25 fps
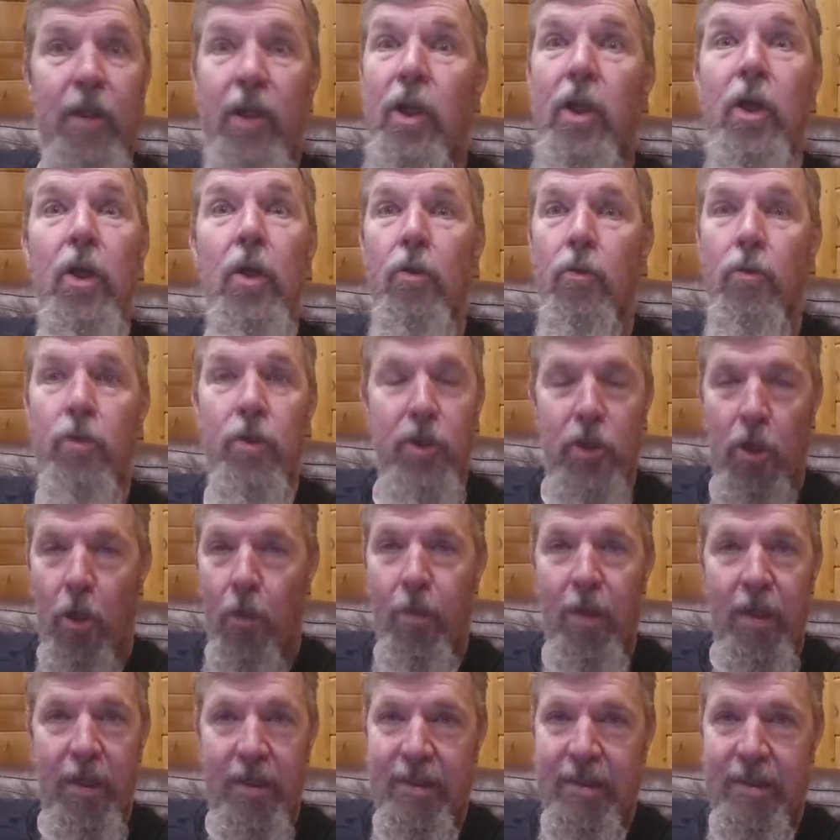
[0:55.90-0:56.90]
huge,
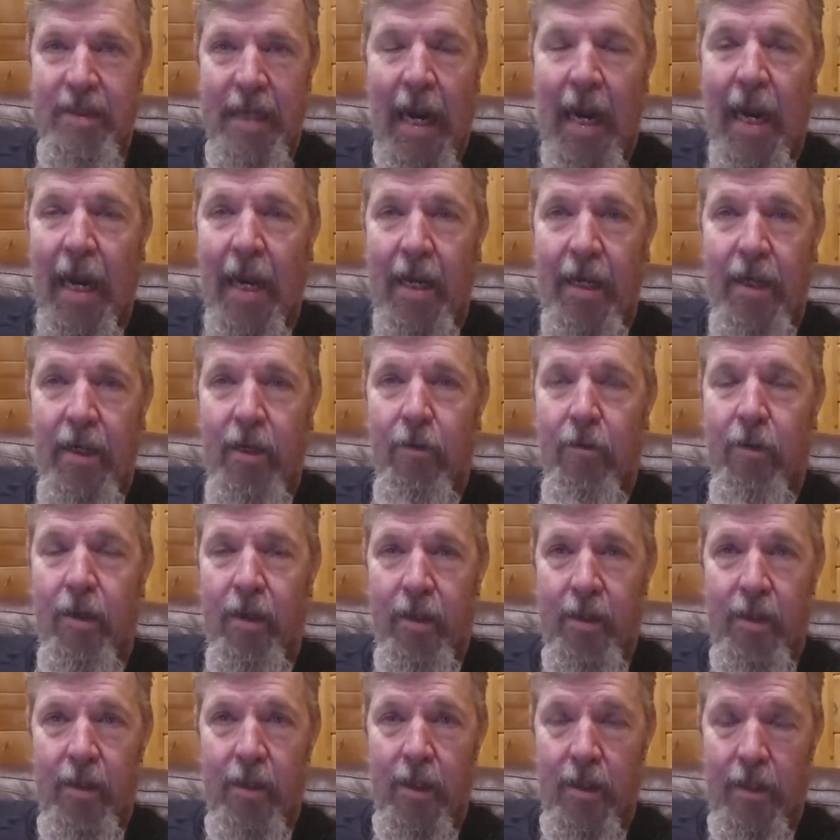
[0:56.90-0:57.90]
nobody died or
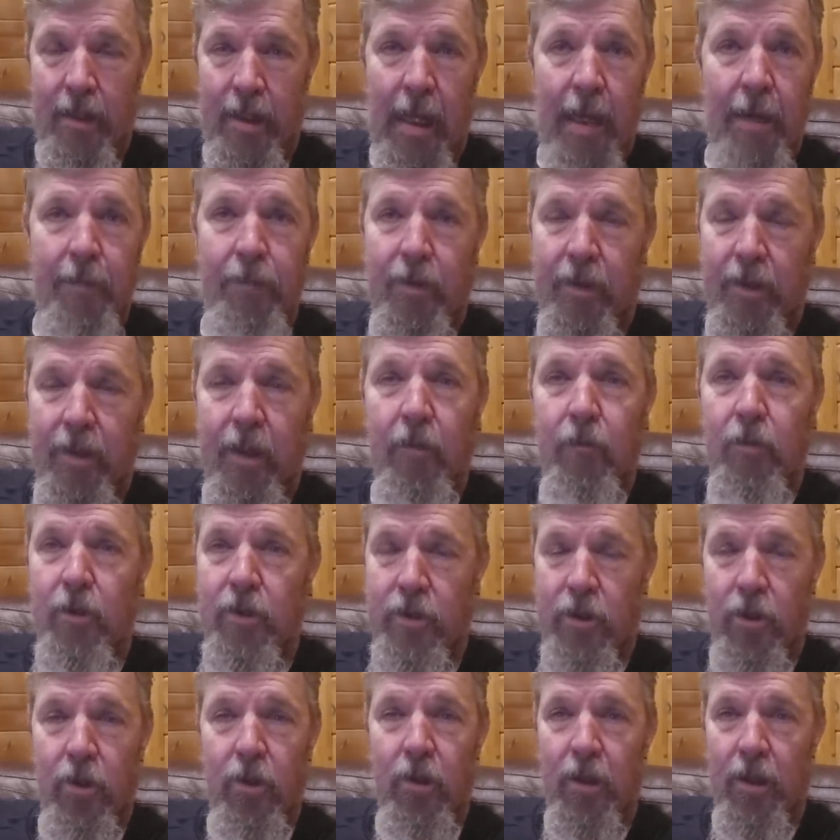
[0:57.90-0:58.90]
anything like that, but there was
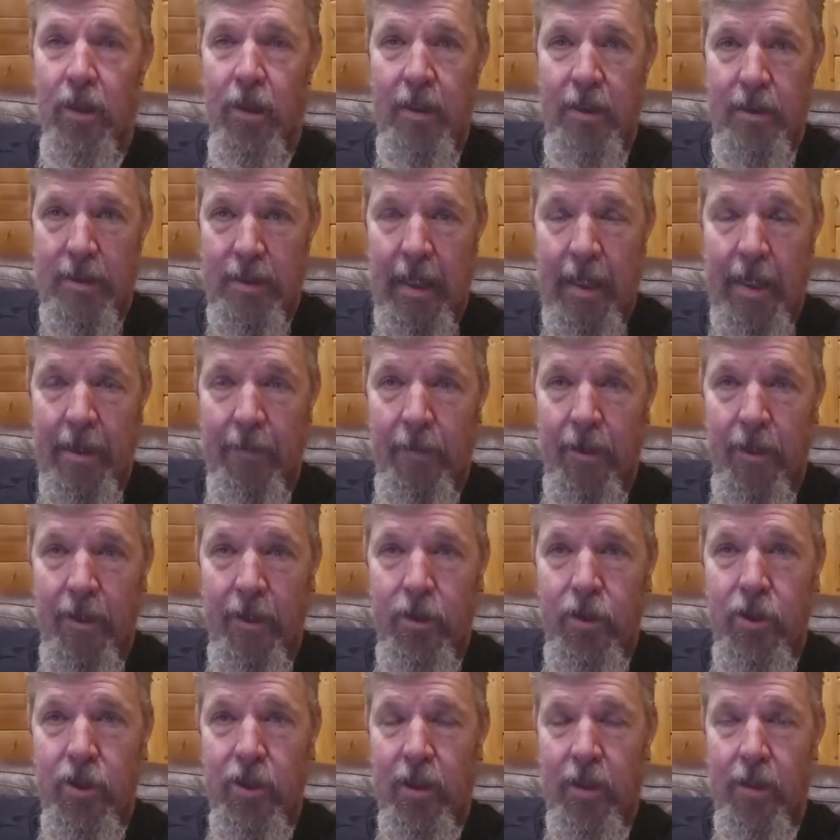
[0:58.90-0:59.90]
certainly
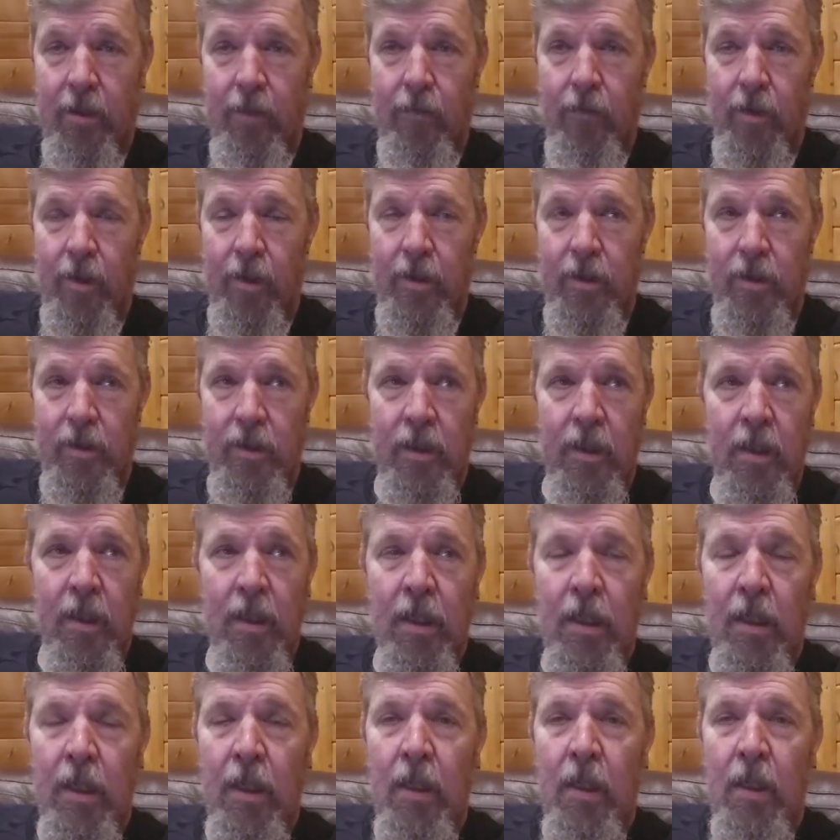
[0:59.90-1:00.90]
damage, and it was
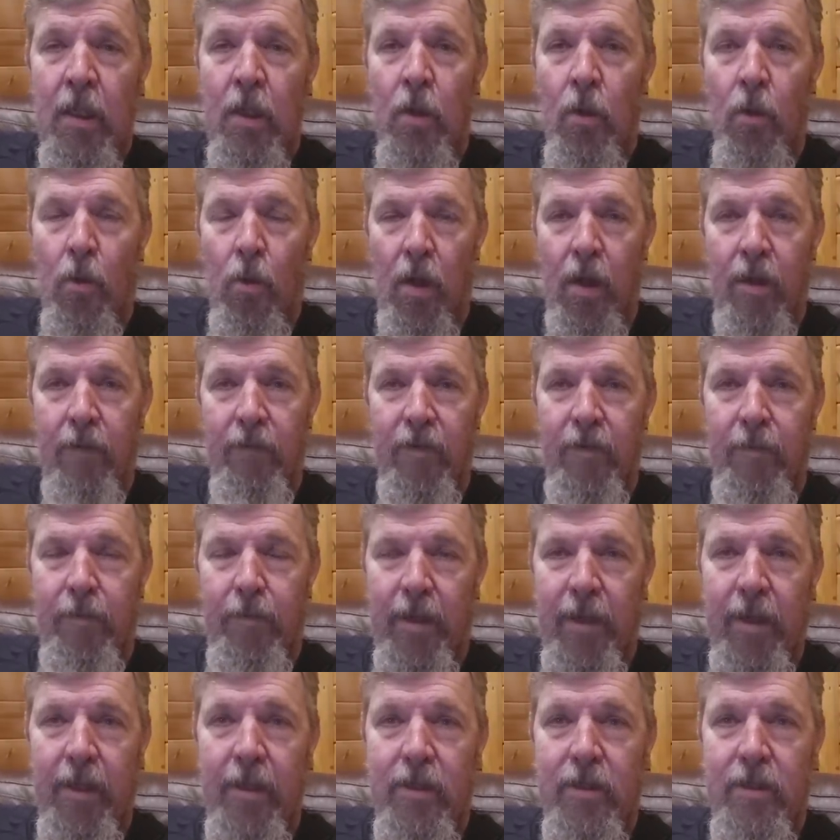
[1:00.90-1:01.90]
one of the
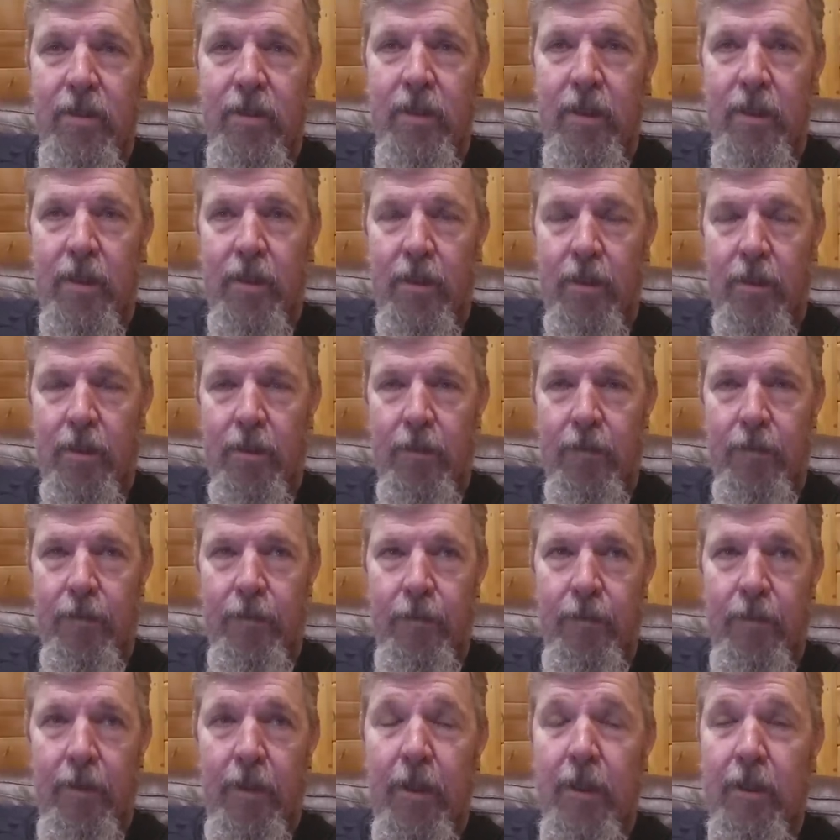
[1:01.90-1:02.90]
biggest
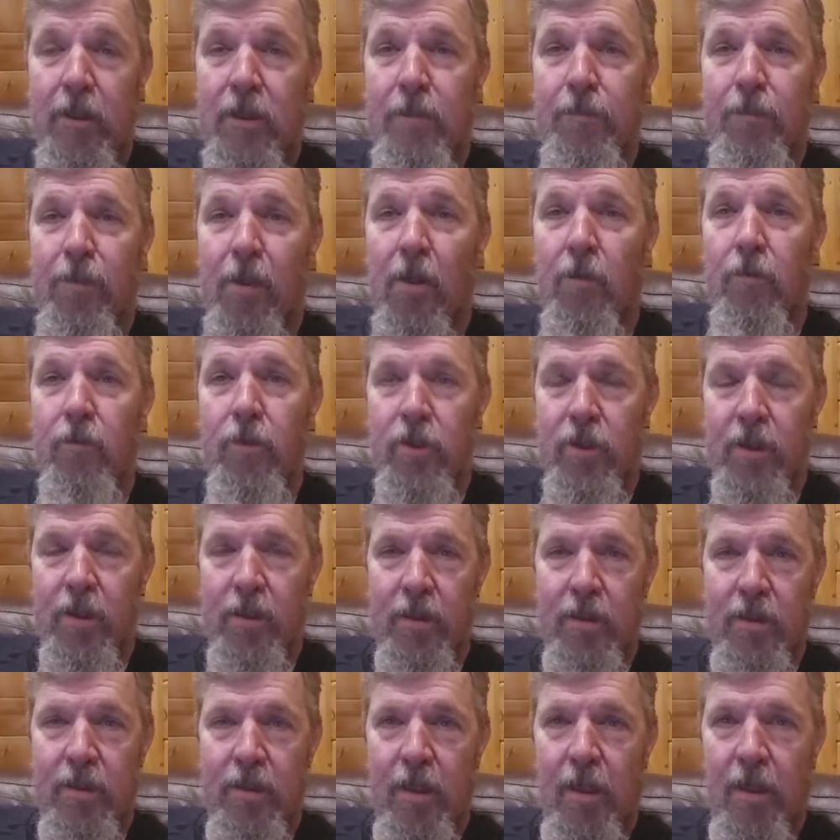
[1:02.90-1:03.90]

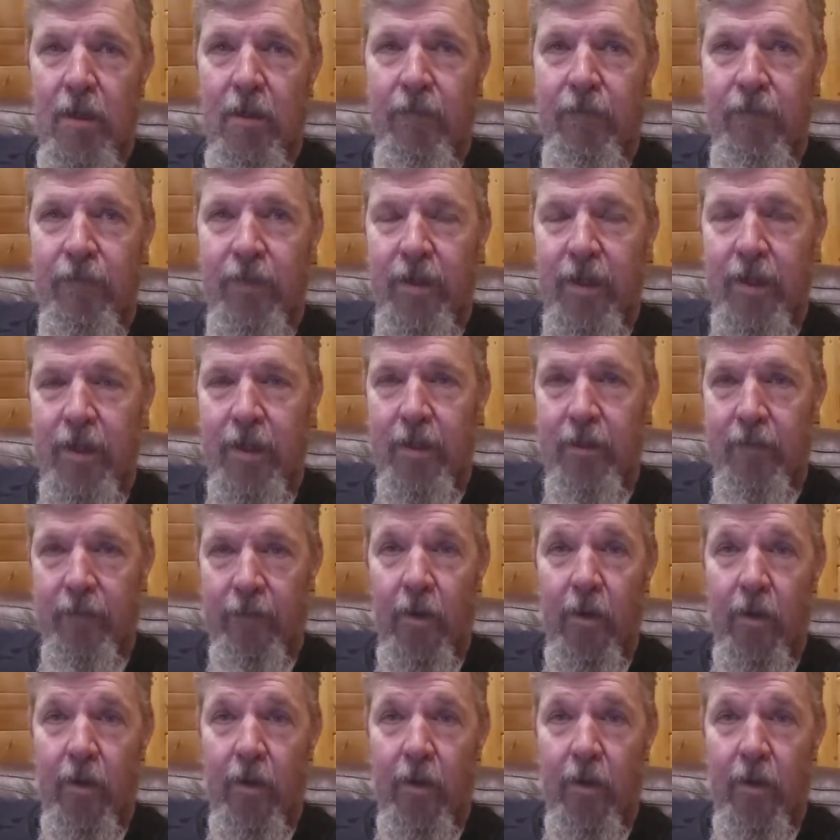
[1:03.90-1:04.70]
explosions of the